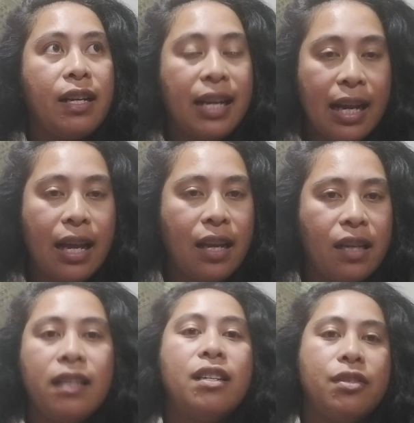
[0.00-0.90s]
linga
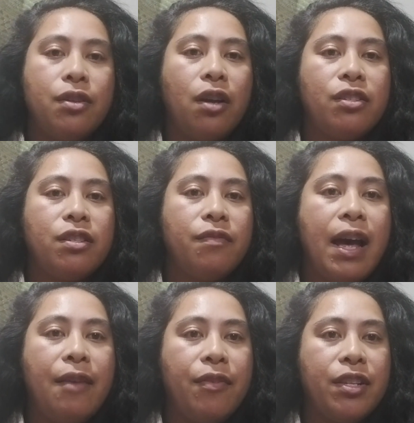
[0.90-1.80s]
does not
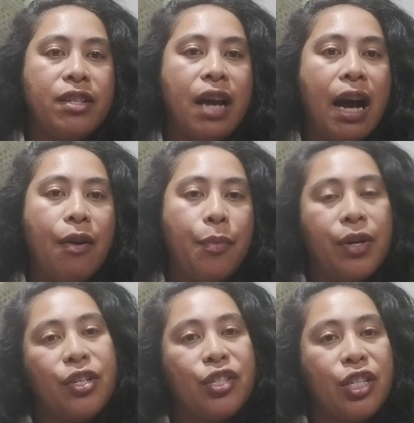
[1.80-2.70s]
survive on the taro
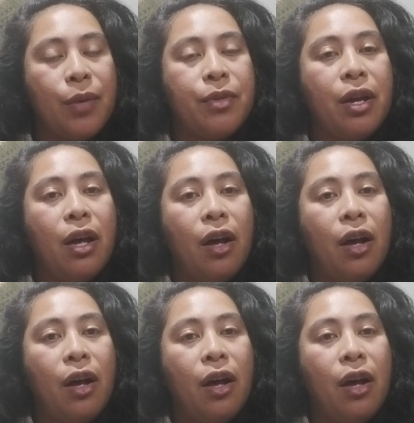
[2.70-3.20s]
when it's shipped